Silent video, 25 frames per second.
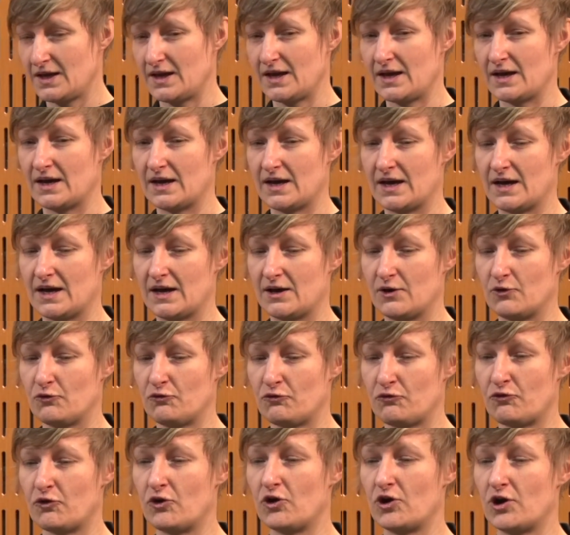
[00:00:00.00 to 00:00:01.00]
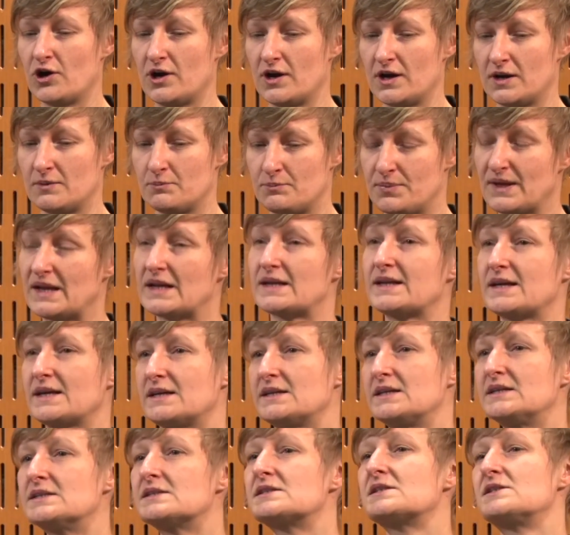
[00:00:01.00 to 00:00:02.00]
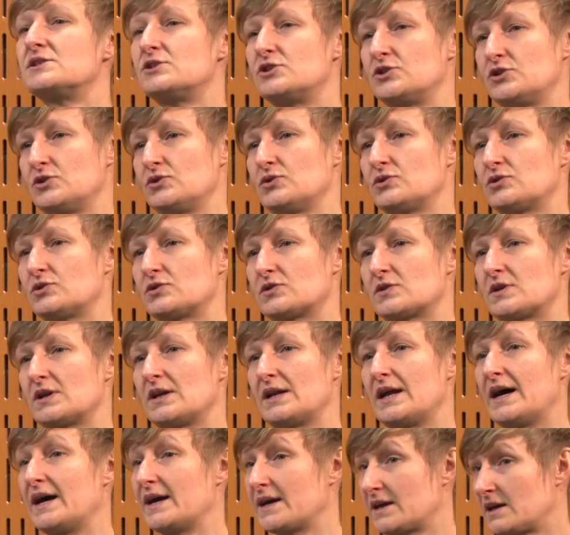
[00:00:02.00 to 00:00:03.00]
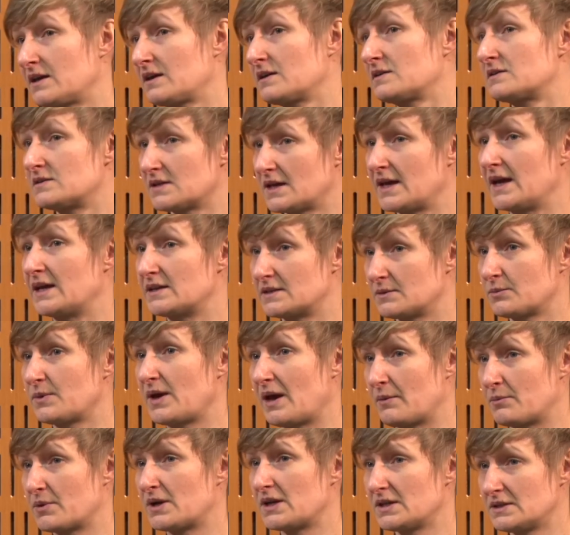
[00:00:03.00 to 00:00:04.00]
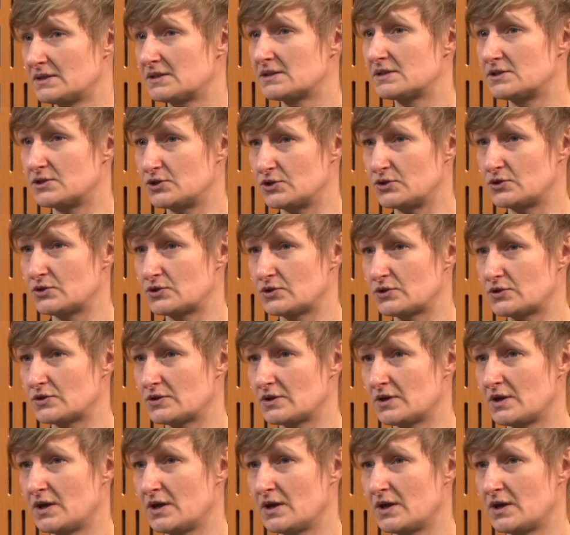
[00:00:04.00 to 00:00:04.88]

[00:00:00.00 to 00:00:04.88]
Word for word: uh, for building an institute like the Cantab Capital Institute.